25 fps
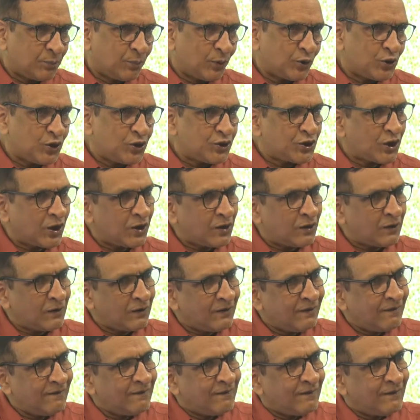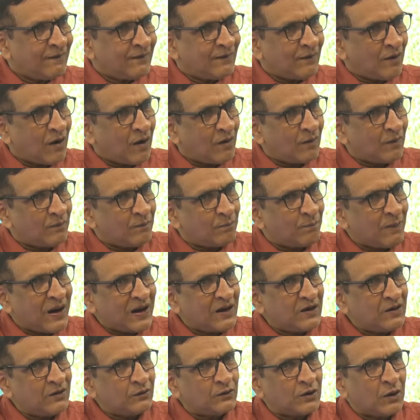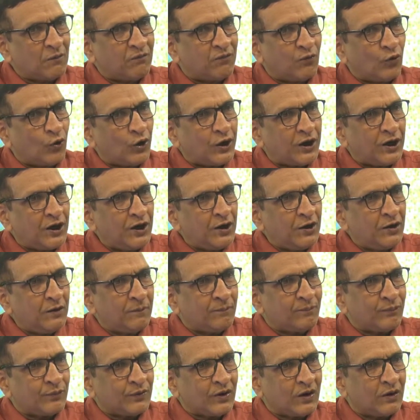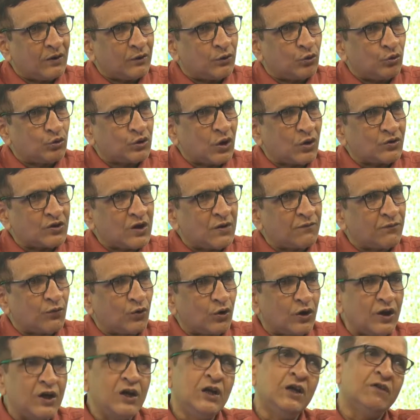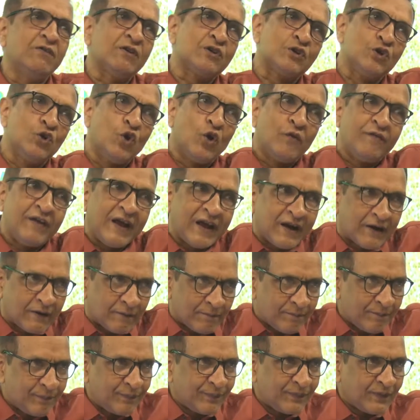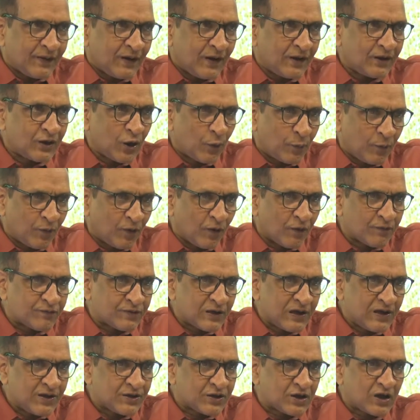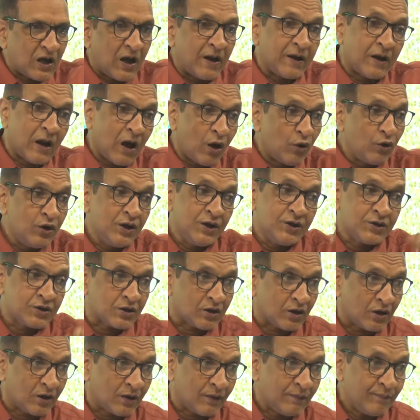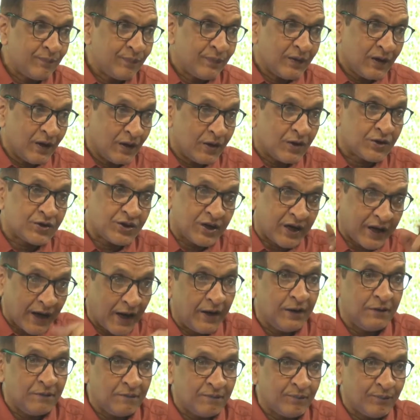position by the 2014. He was nowhere in the Forbes list, and now he is second